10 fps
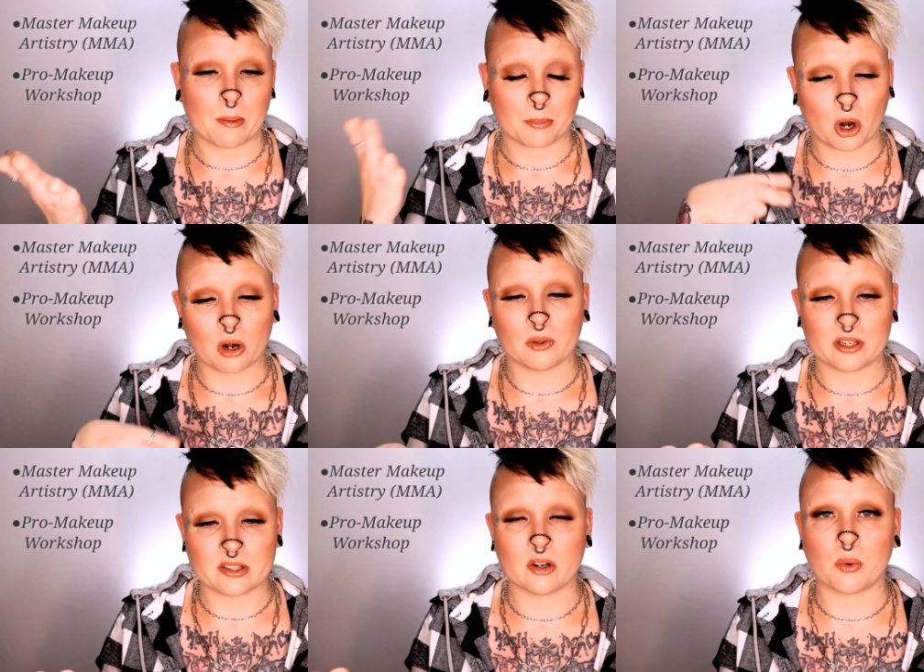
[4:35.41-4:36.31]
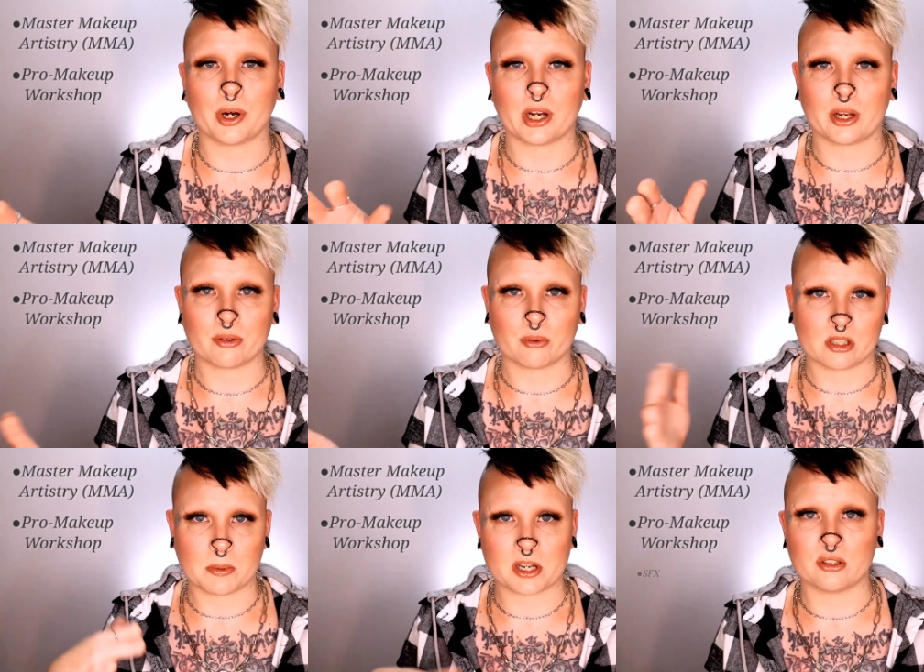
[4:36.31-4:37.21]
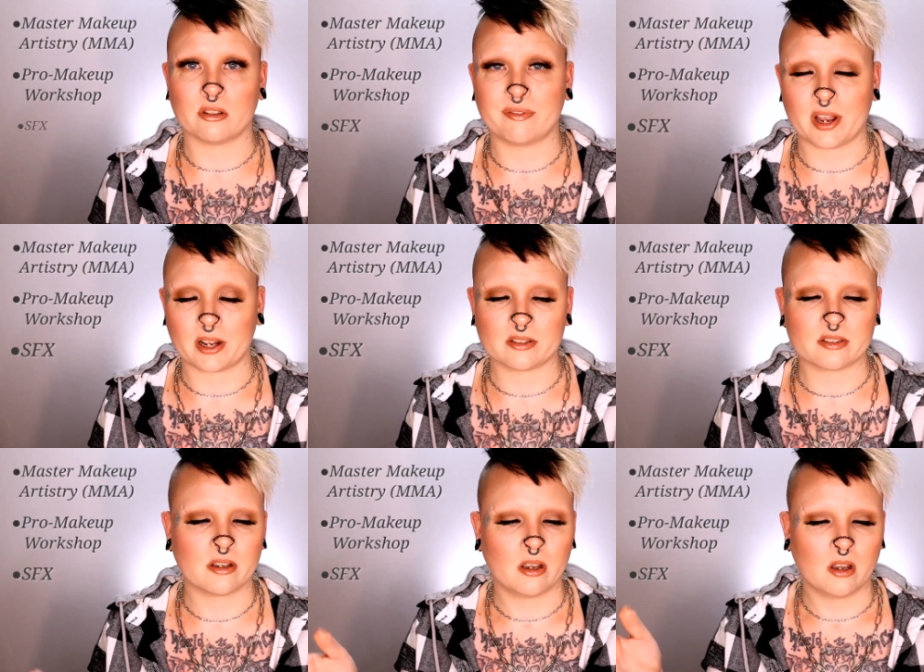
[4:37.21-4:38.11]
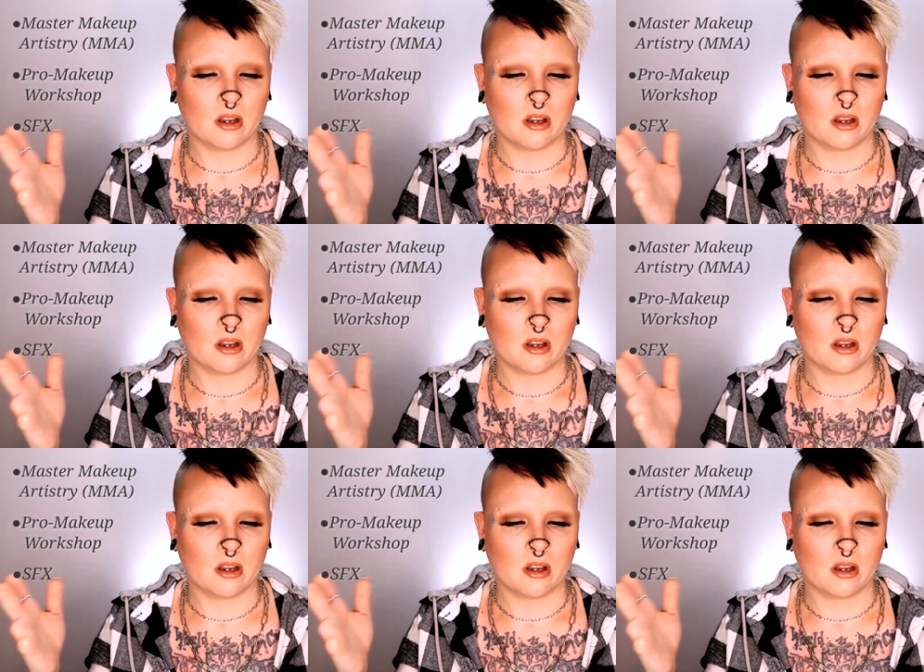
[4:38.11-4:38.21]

I'm currently still working through the Special Effects